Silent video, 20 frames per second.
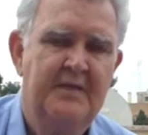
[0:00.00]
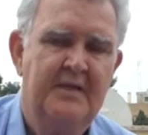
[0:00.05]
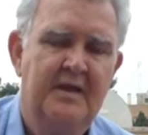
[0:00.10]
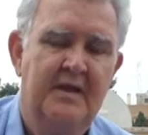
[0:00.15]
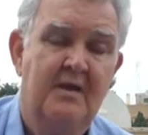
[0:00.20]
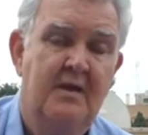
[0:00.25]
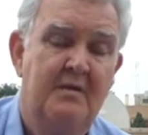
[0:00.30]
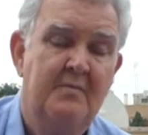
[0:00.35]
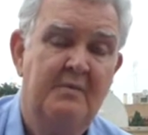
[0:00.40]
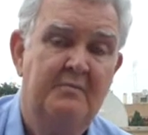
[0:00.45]

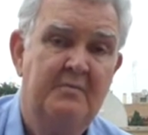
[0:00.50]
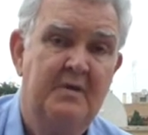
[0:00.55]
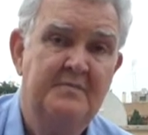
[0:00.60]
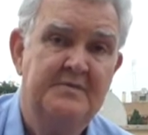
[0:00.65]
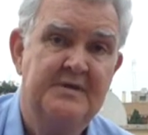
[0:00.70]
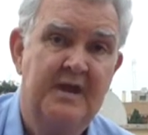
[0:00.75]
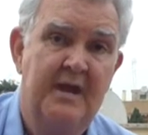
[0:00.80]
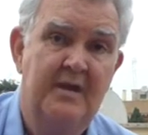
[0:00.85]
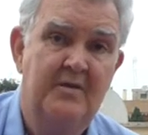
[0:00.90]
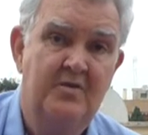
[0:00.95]
And I remember him
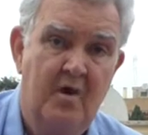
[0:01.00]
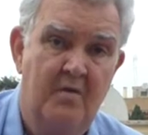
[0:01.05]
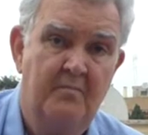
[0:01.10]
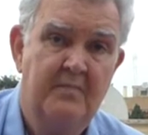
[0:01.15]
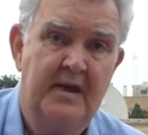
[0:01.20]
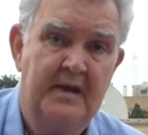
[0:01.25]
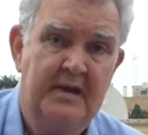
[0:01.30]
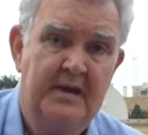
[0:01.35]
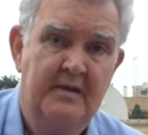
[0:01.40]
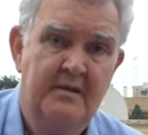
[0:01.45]
saying,
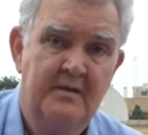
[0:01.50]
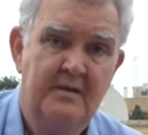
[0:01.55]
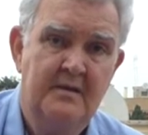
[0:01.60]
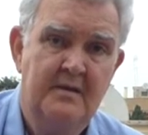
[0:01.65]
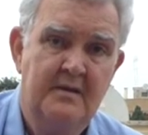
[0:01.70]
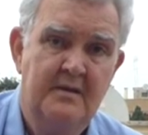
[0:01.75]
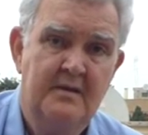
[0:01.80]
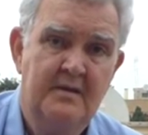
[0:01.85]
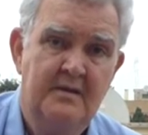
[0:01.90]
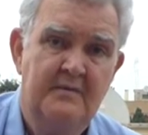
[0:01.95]
Dominic,
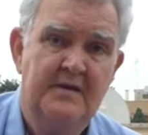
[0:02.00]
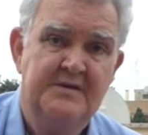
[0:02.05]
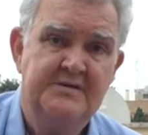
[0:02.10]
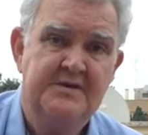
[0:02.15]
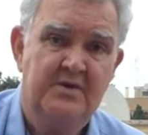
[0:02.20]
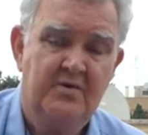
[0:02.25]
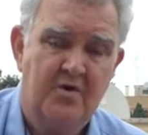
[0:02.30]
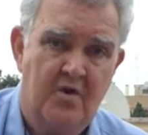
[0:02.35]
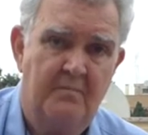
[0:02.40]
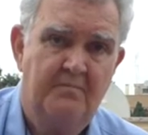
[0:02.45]
there's a
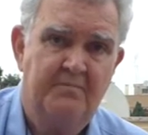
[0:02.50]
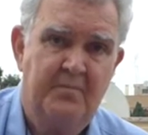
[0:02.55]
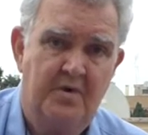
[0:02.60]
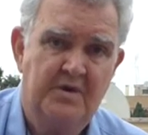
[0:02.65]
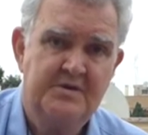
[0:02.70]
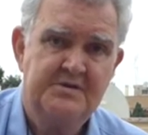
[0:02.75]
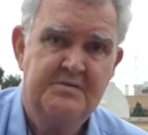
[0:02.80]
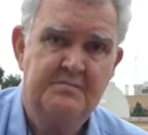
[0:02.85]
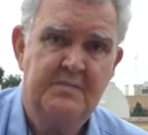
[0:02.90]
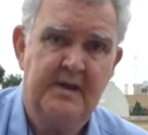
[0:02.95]

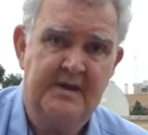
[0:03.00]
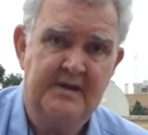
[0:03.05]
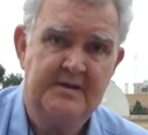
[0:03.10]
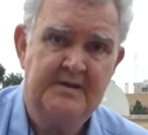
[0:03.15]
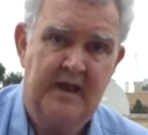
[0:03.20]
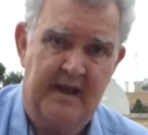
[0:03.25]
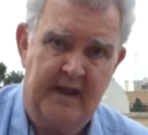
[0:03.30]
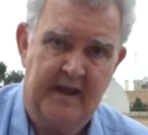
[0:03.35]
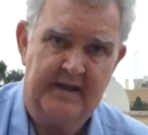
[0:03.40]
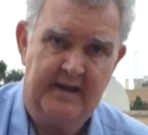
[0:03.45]
compost
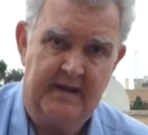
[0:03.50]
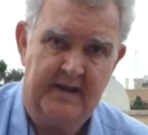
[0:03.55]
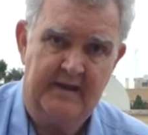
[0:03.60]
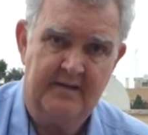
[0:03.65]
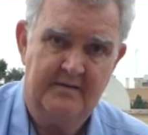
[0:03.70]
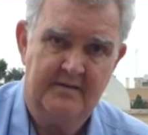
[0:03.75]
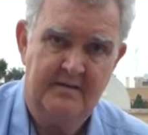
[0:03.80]
mentality.